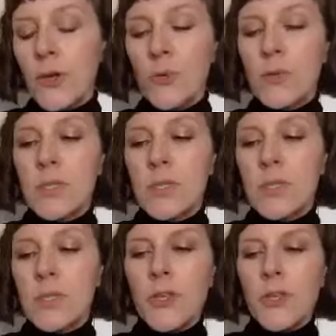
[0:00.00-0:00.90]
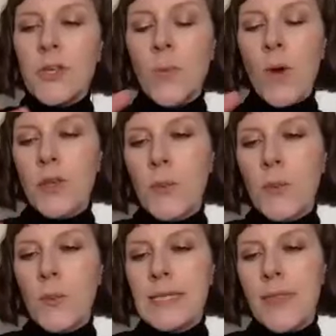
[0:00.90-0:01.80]
can work your way
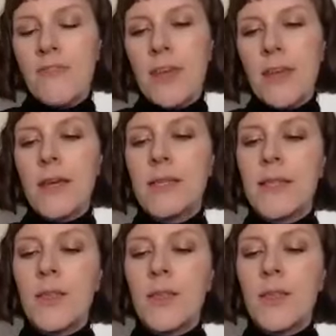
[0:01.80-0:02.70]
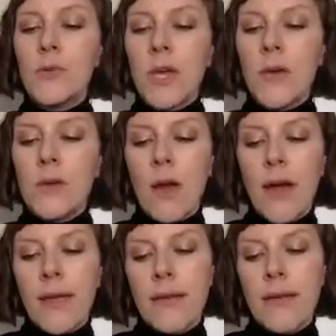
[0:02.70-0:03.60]
down the fingers, and then also
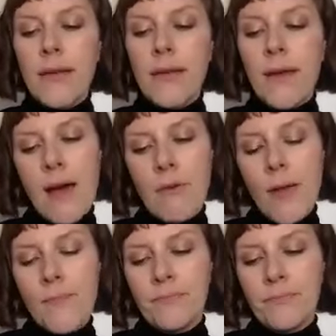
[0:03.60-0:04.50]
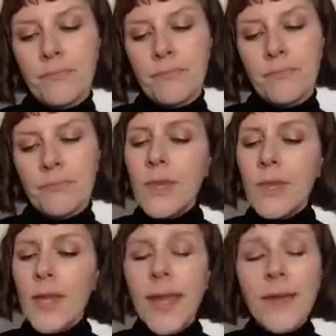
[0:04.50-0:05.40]
like our
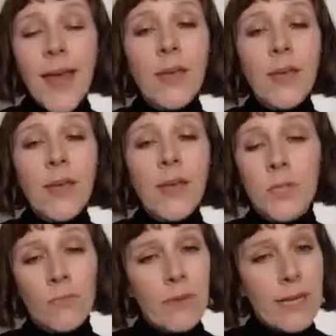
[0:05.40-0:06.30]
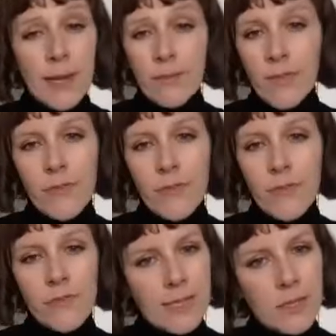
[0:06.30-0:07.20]
nails can really benefit
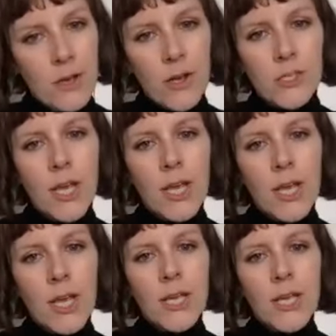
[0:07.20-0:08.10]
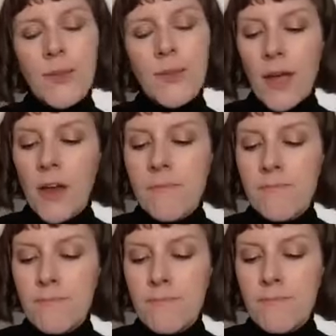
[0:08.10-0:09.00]
from massage. So that kind of
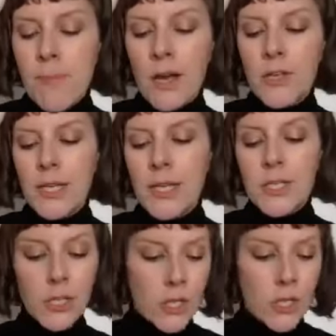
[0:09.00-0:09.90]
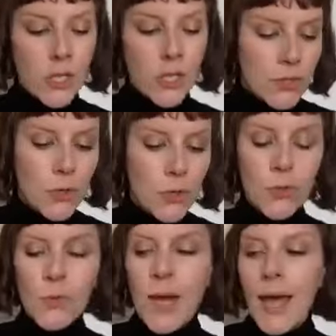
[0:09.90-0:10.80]
massaging into the
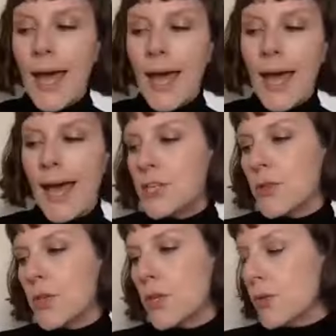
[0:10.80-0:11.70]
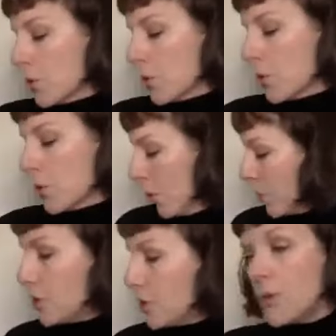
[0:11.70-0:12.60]
cuticle, and actually in the cuticle you
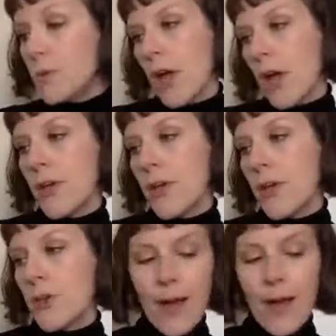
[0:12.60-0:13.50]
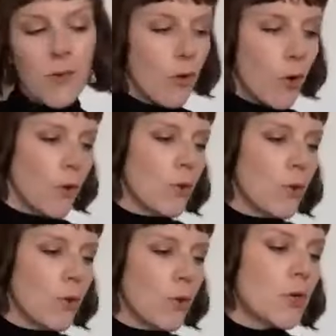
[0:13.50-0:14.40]
could use like your carrier
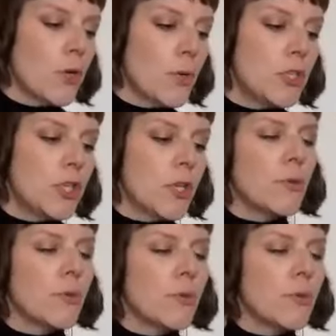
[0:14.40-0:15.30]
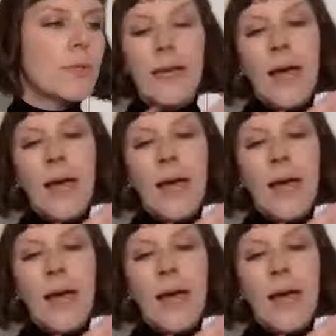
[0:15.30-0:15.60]
oil, or you could use